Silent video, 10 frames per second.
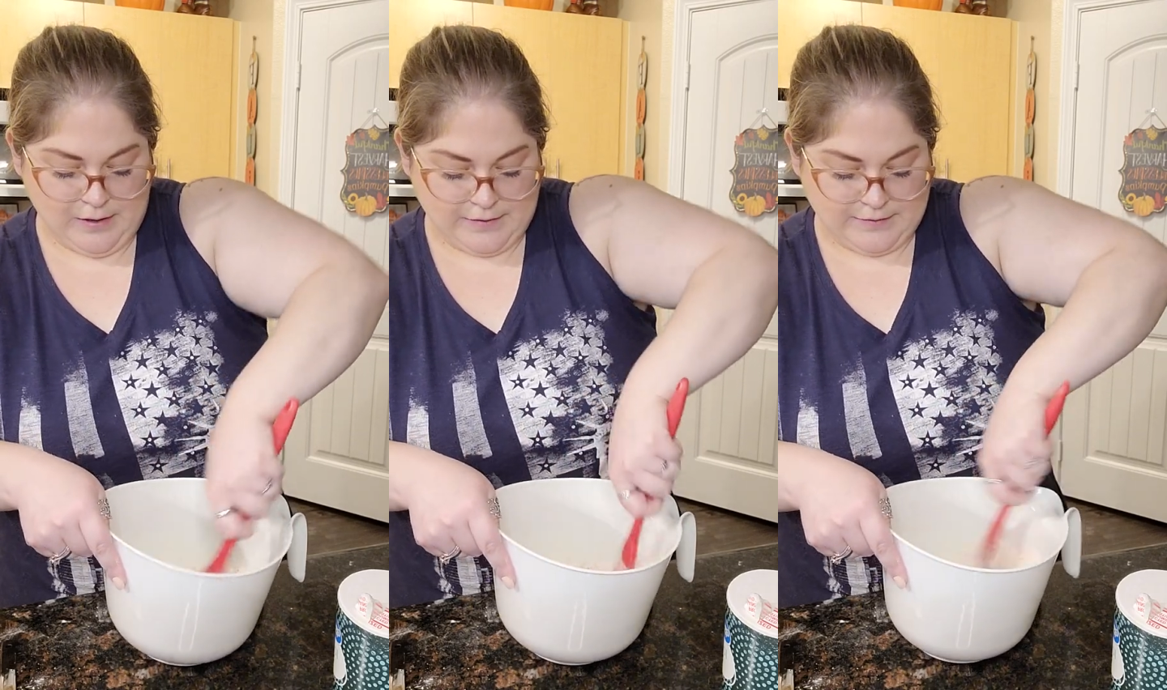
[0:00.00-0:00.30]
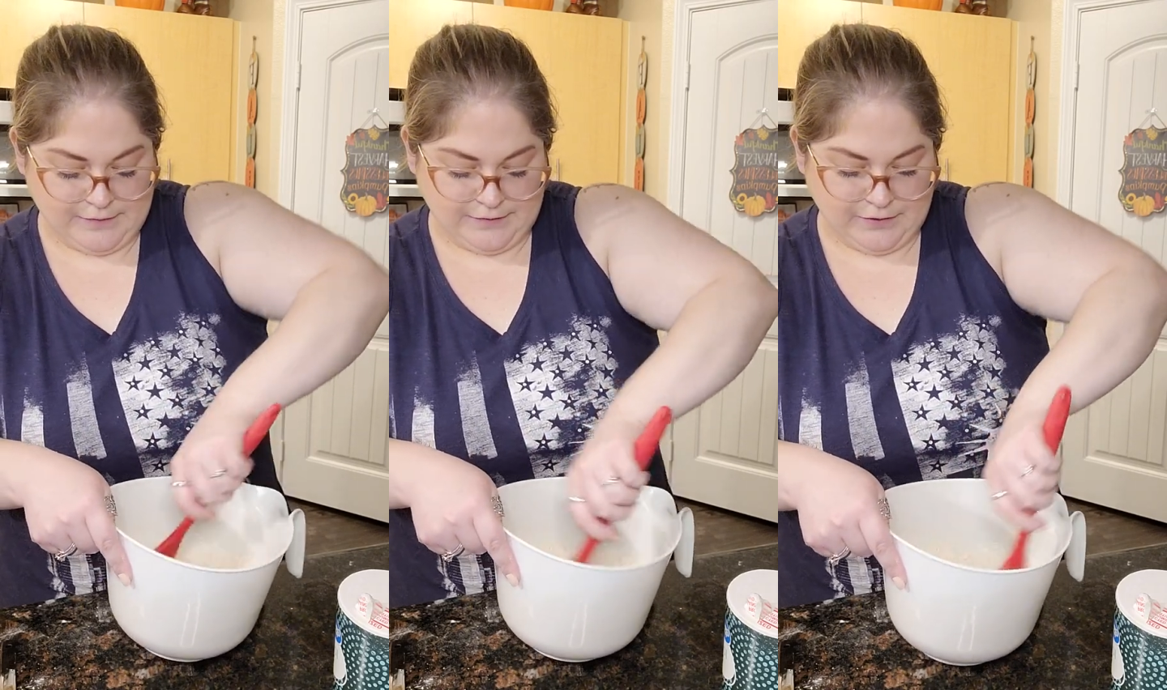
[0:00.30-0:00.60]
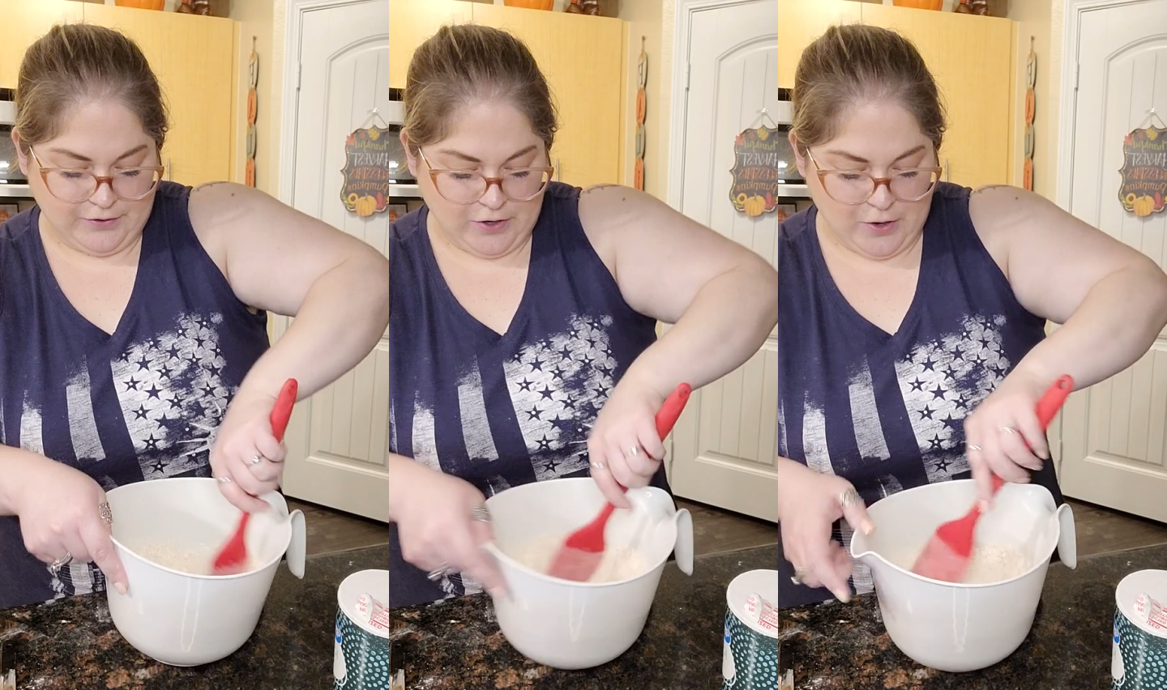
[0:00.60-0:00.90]
It's
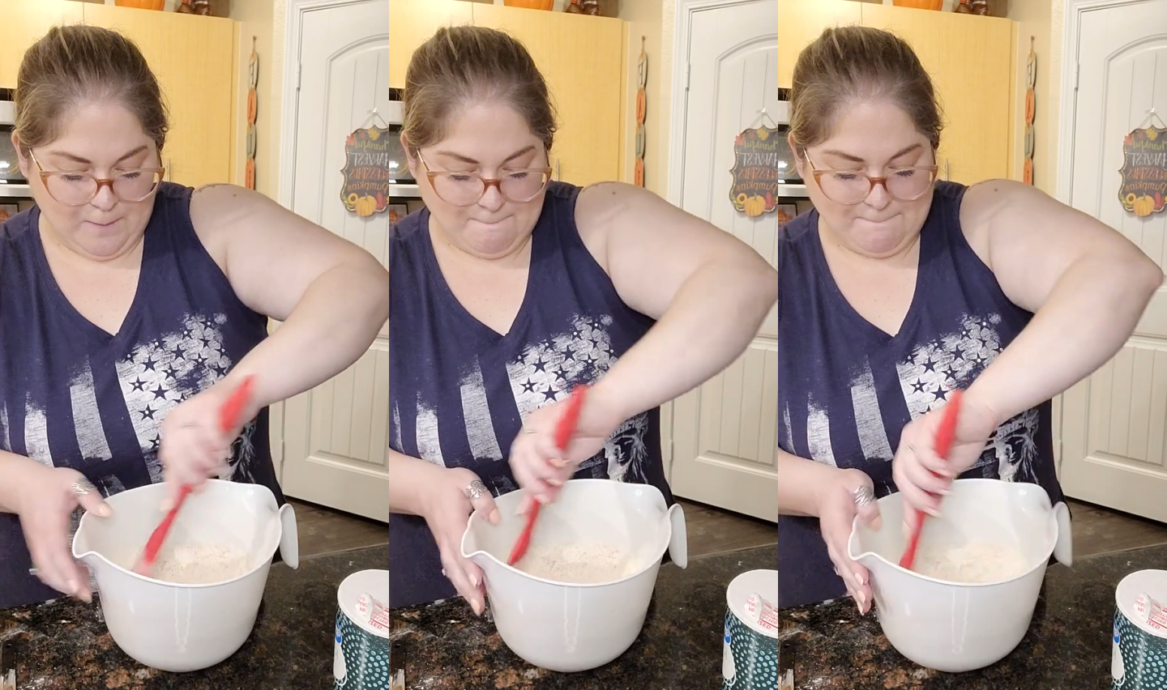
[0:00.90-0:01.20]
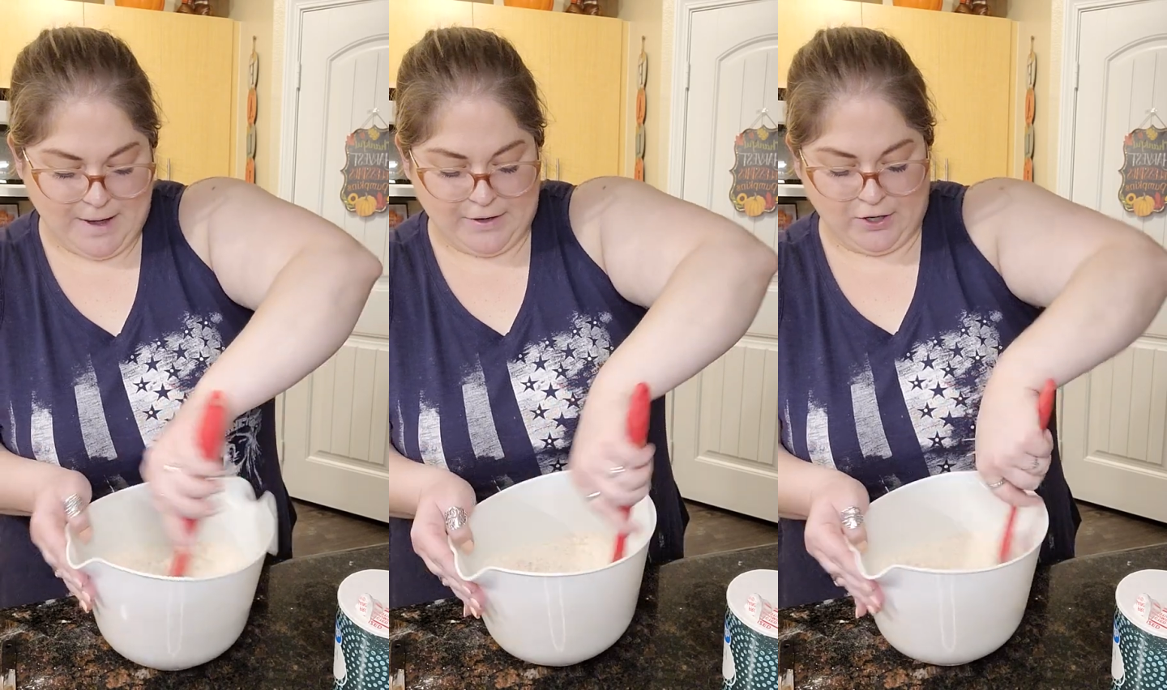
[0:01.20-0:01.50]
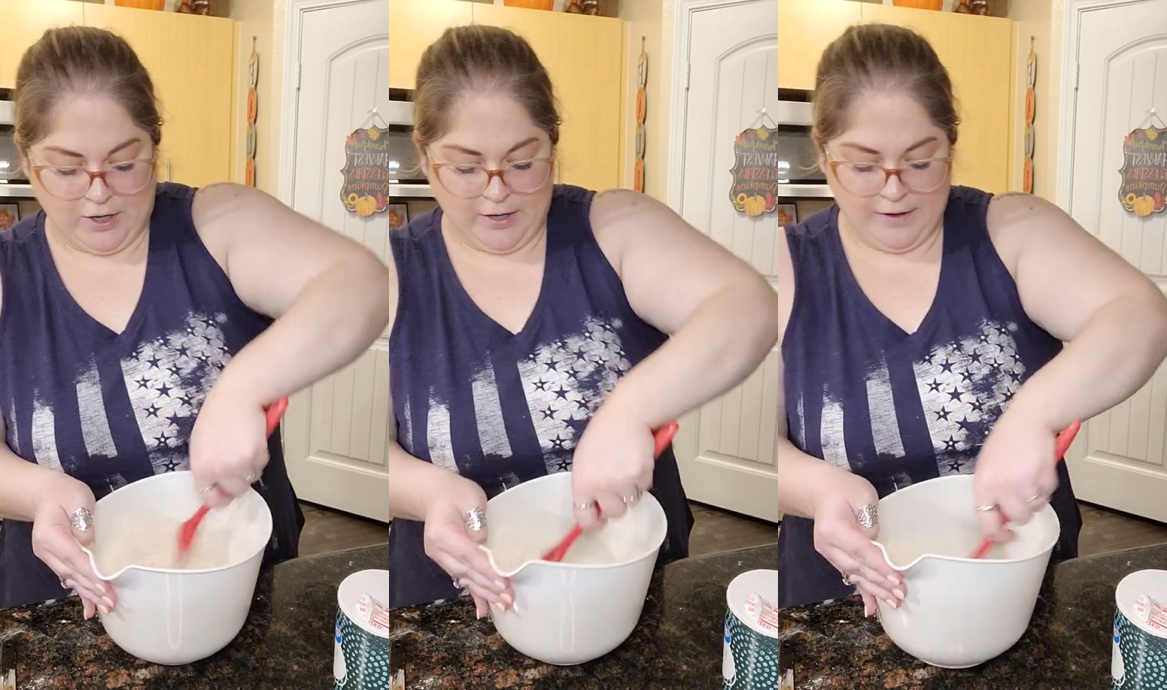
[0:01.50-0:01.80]
nothing
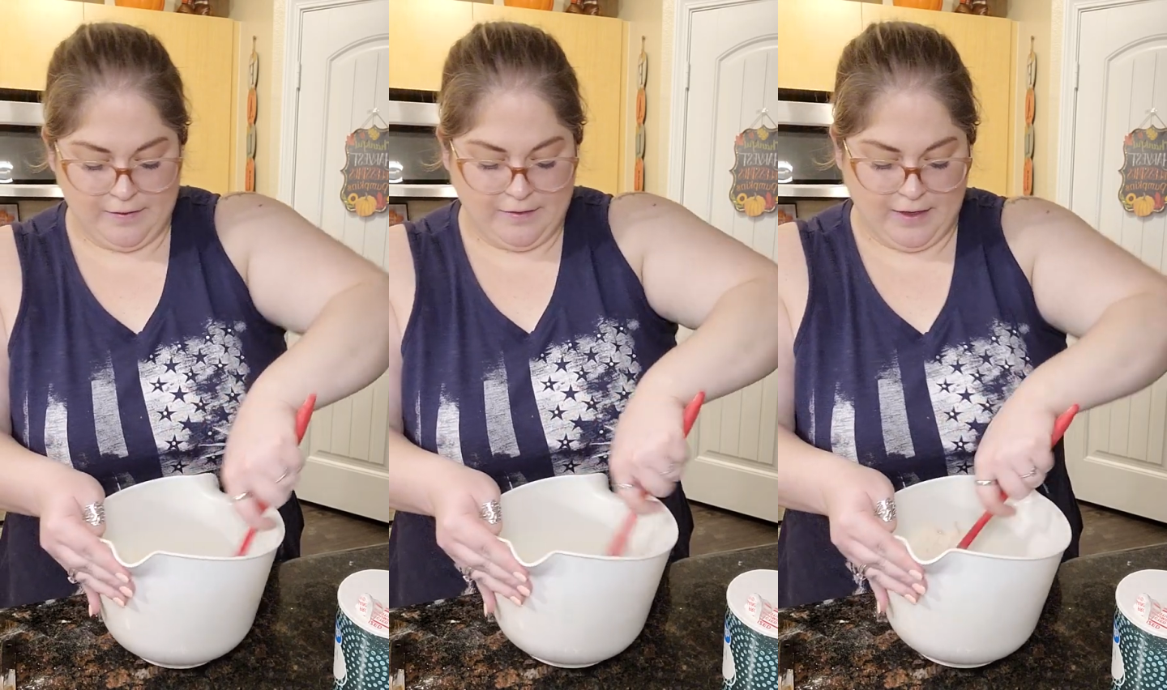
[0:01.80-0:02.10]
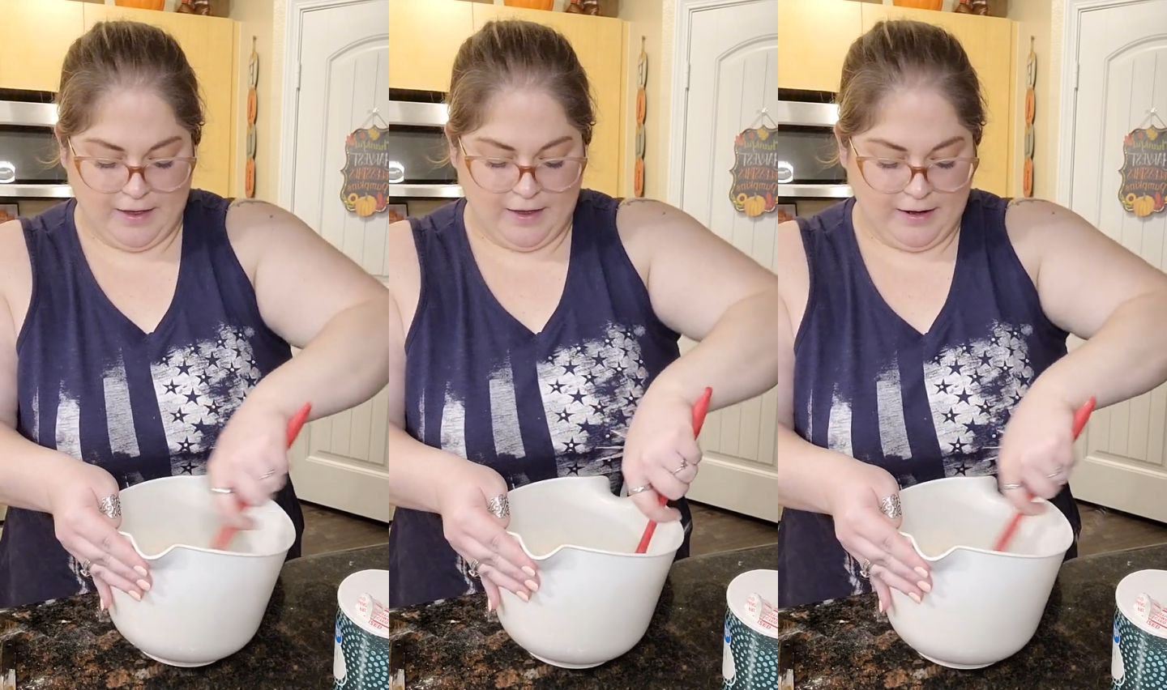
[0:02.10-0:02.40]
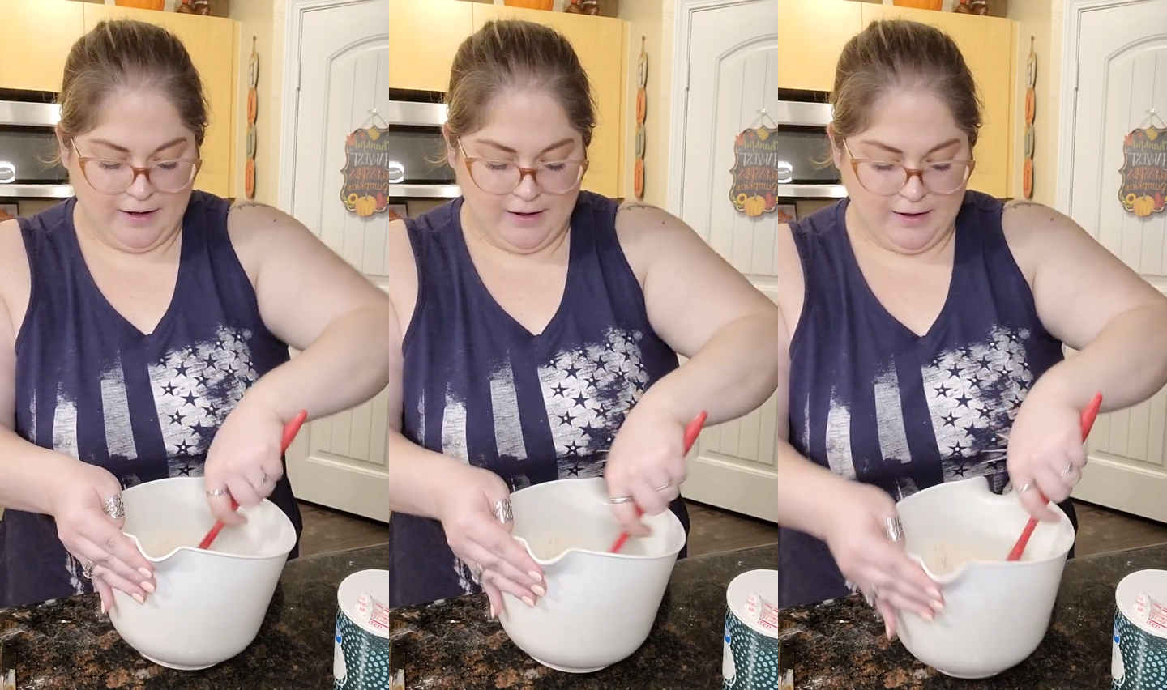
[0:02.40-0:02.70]
better
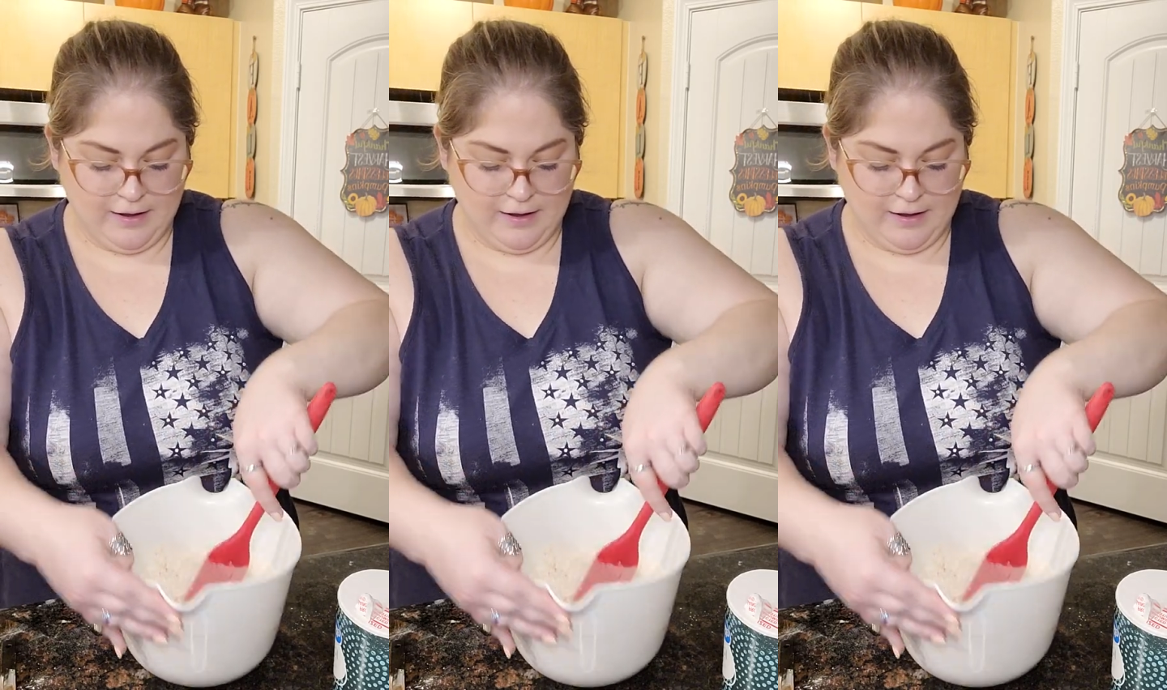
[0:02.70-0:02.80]
than